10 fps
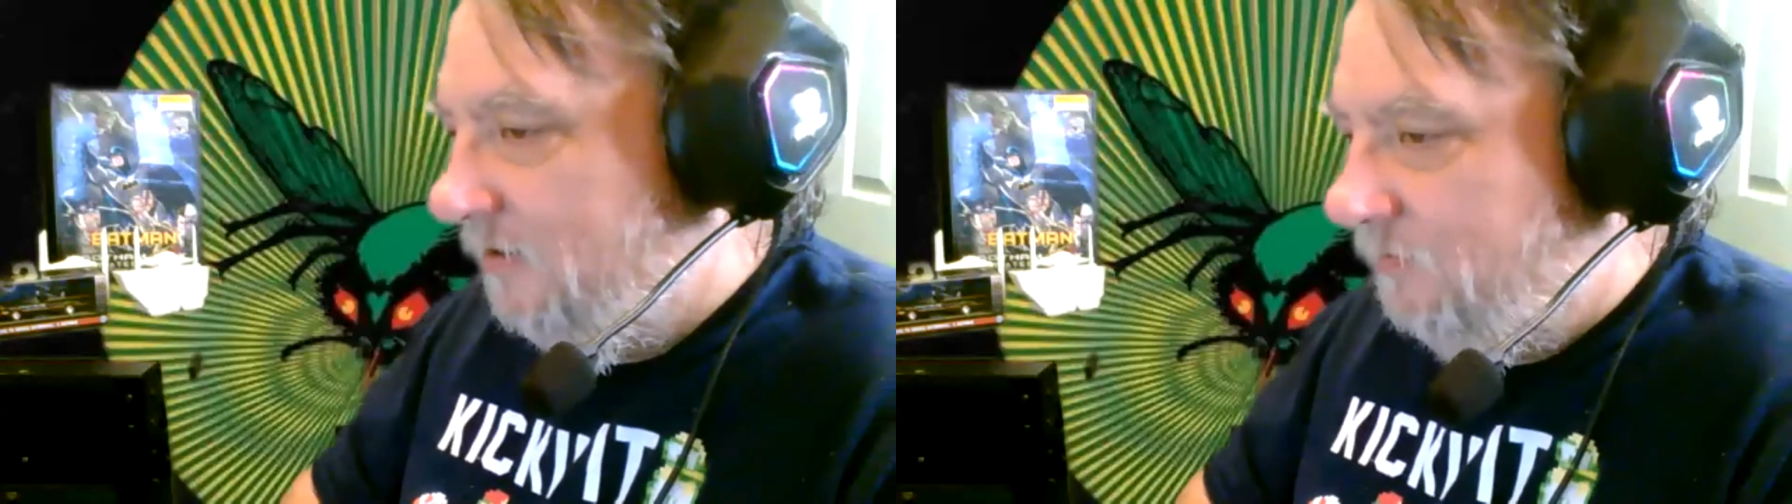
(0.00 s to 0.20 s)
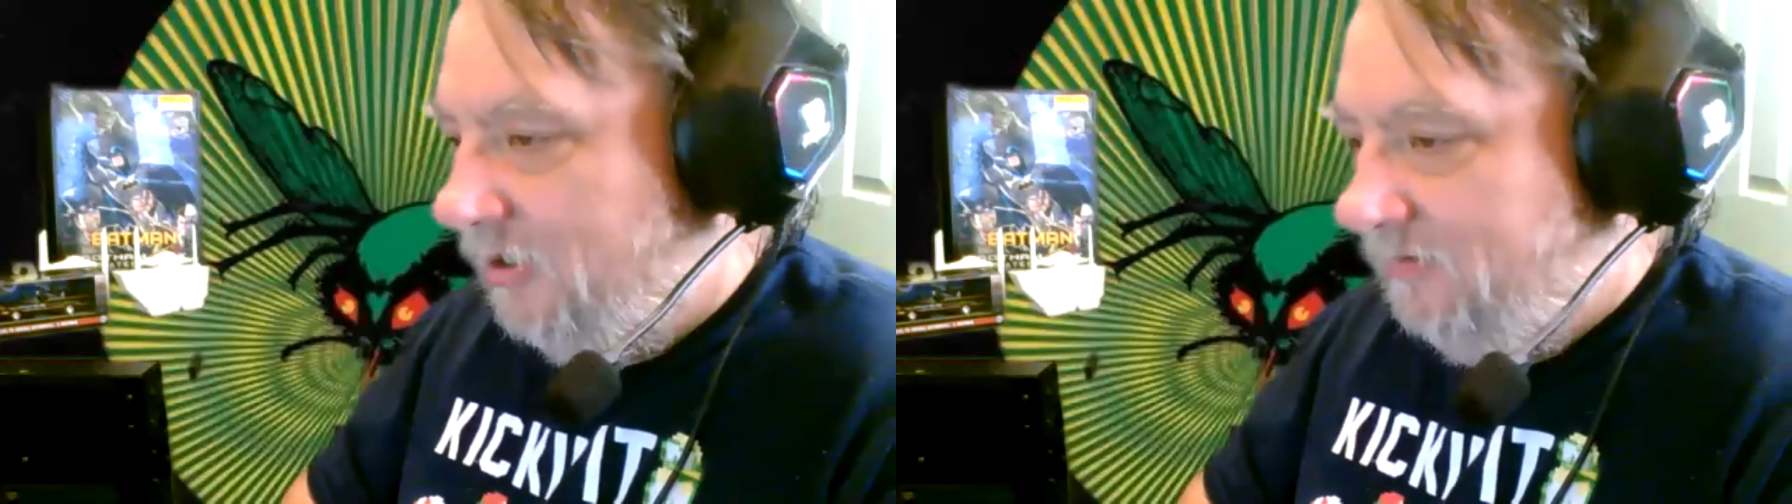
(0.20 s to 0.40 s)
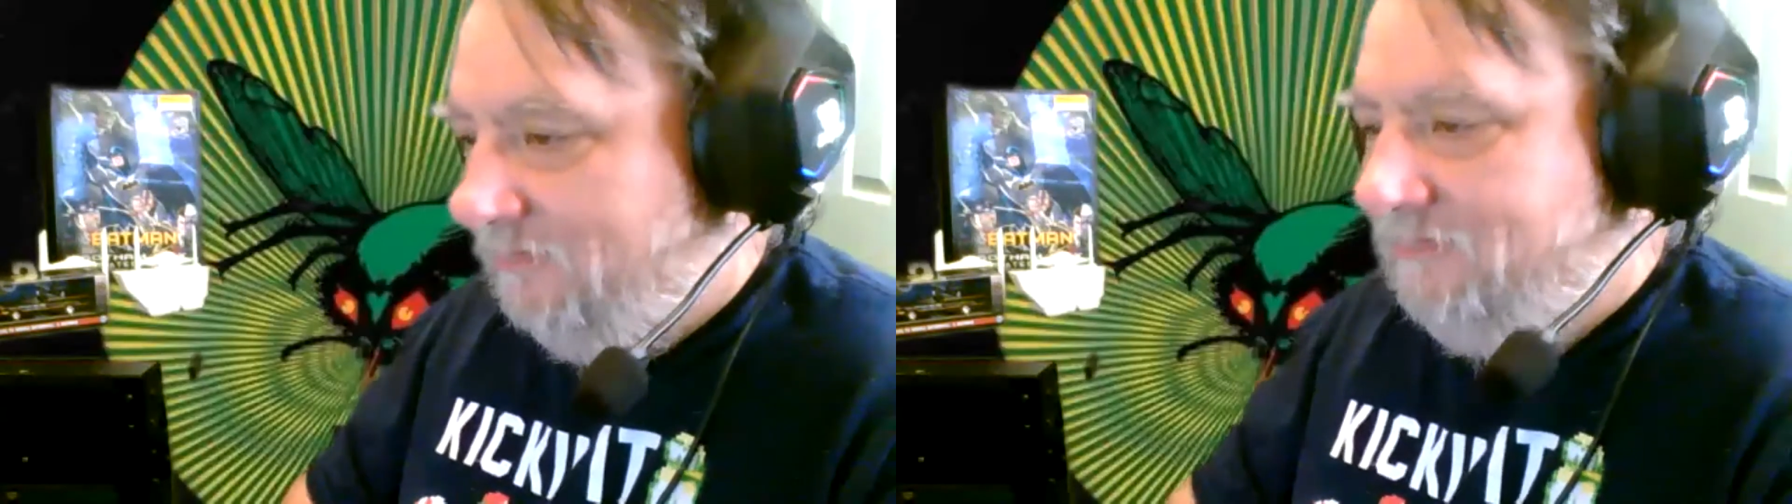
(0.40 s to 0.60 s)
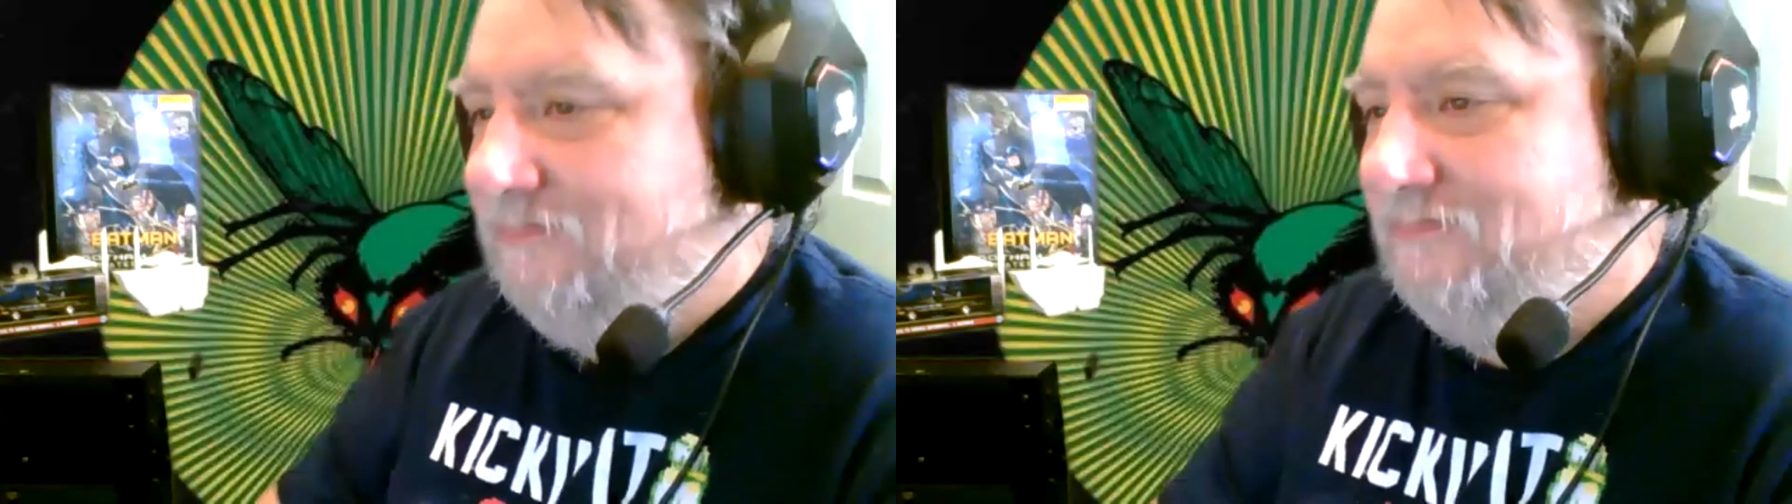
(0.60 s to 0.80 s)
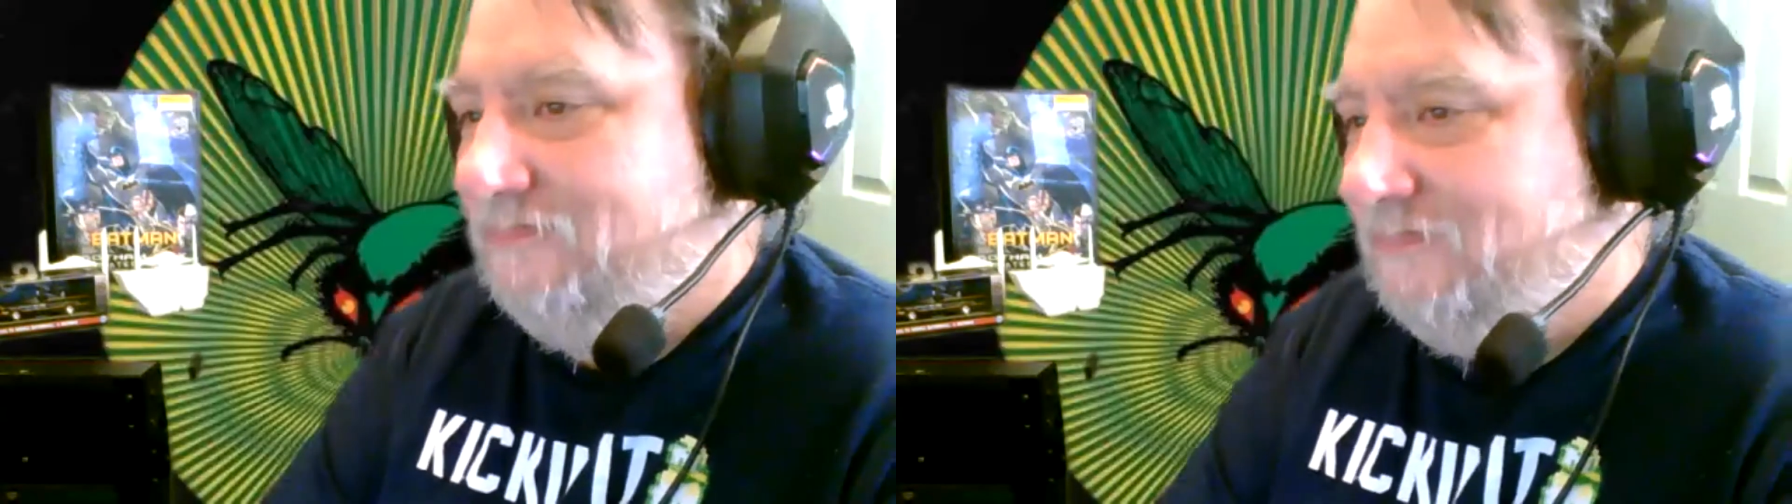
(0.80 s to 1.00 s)
But
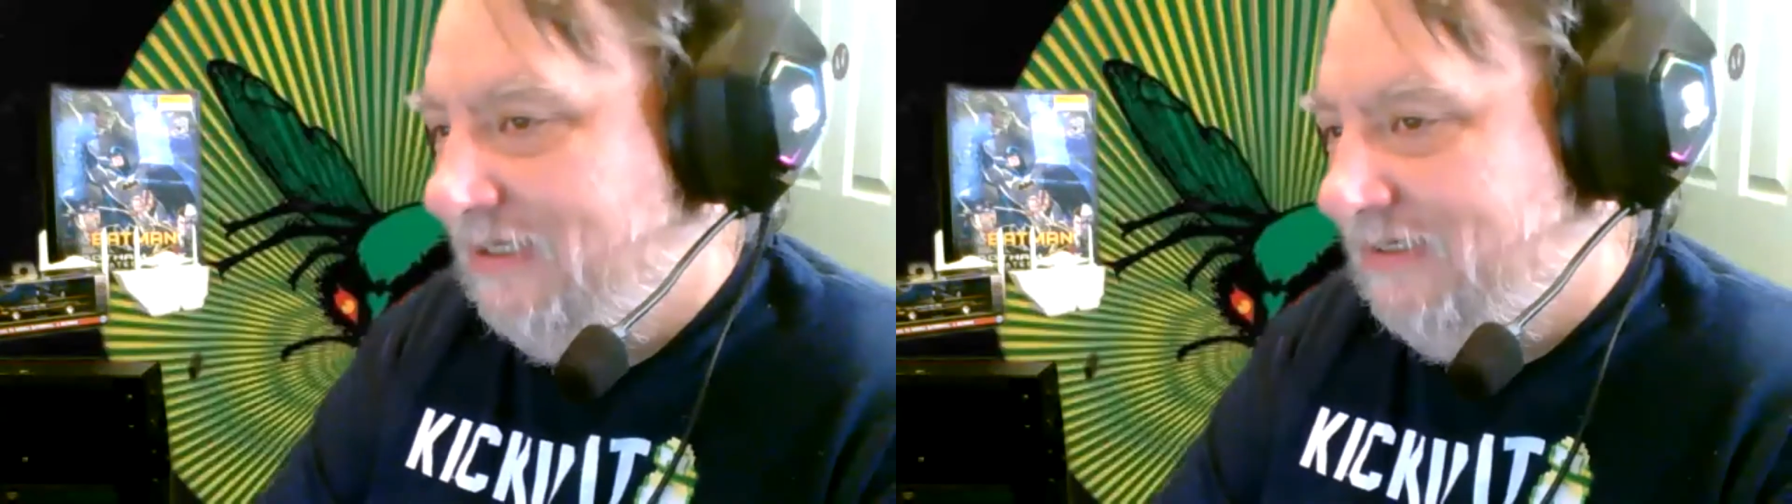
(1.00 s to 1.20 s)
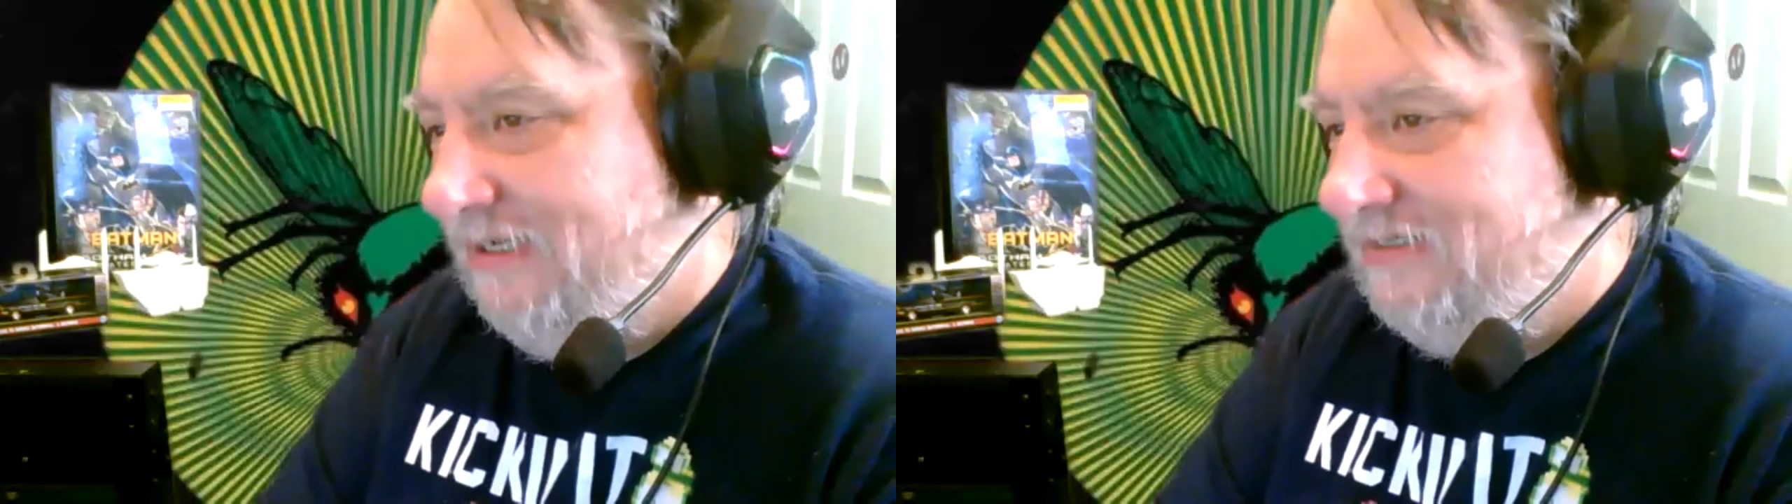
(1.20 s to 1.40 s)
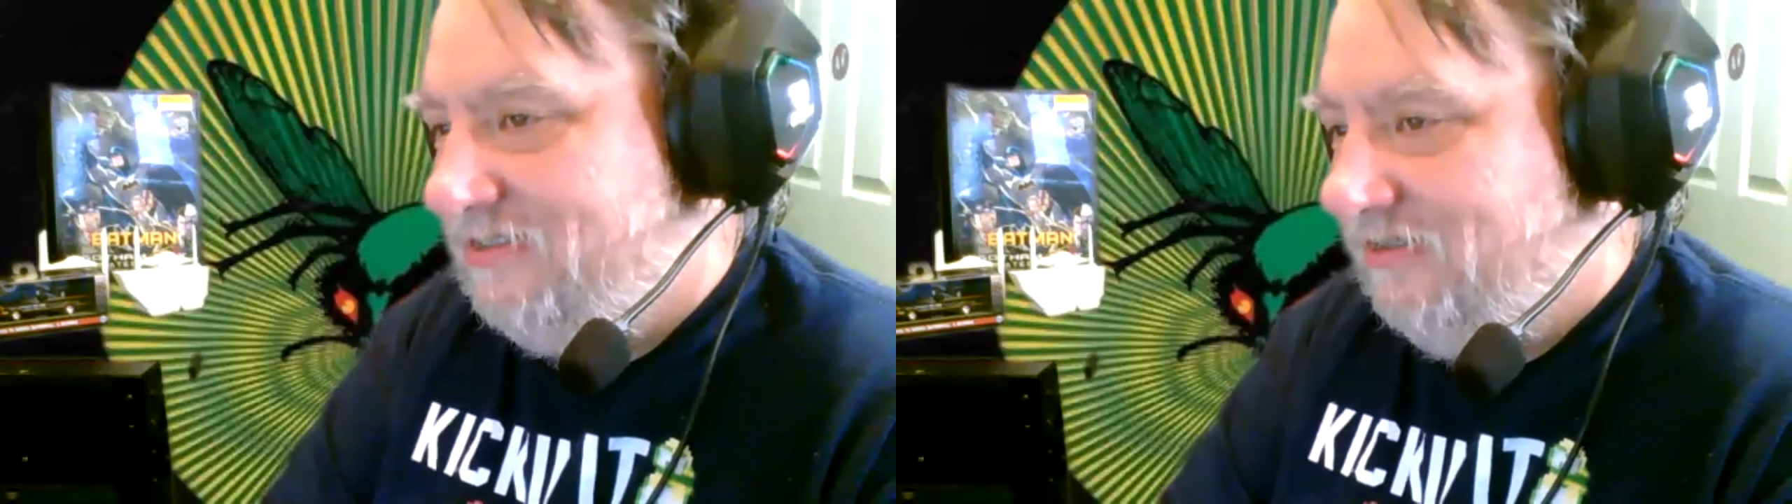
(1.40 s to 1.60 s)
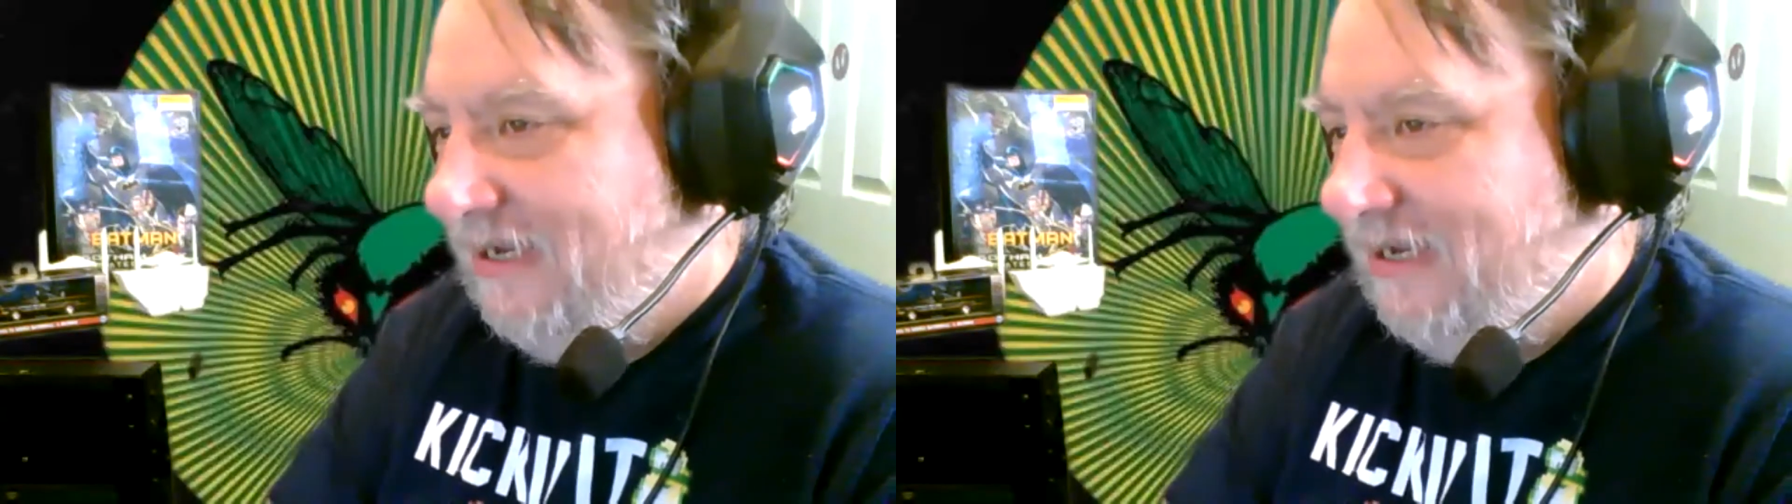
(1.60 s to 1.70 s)
until